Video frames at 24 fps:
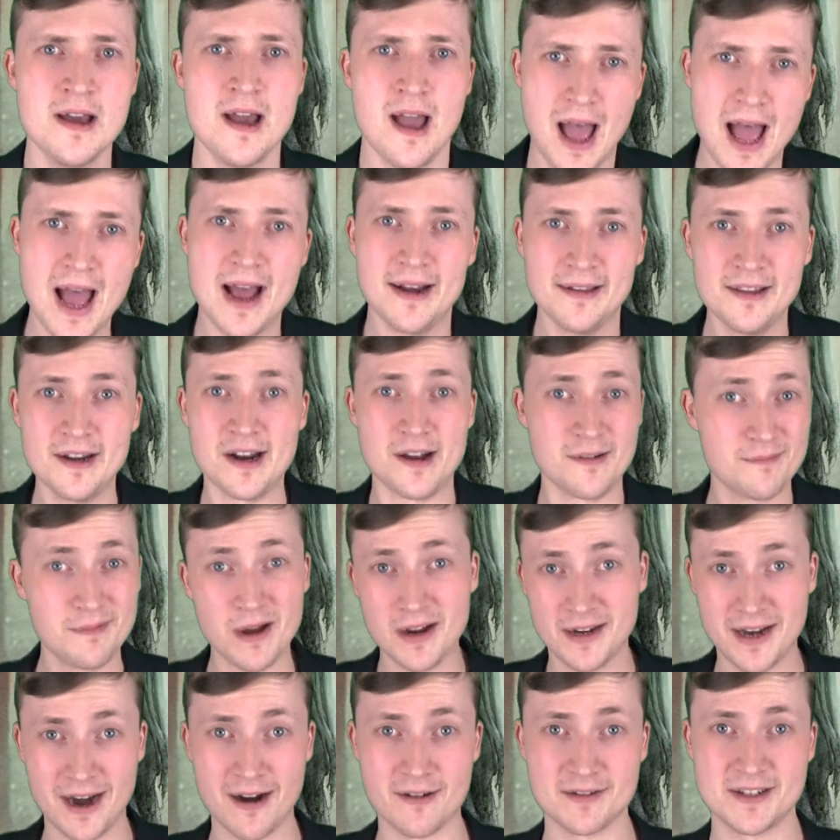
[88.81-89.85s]
And, you know, her
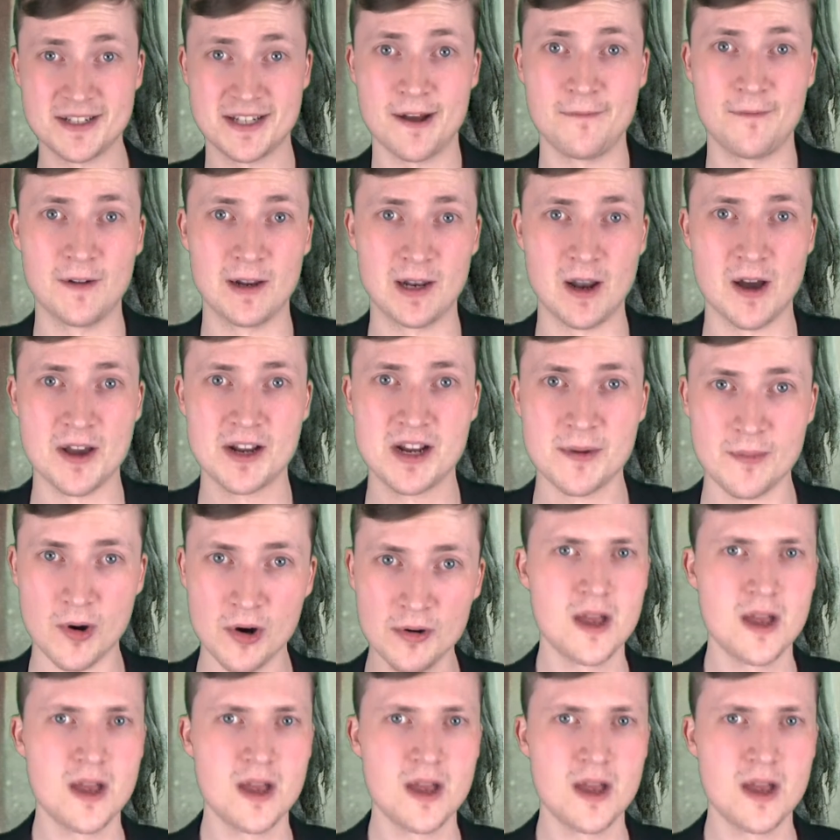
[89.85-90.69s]
character's definitely likable.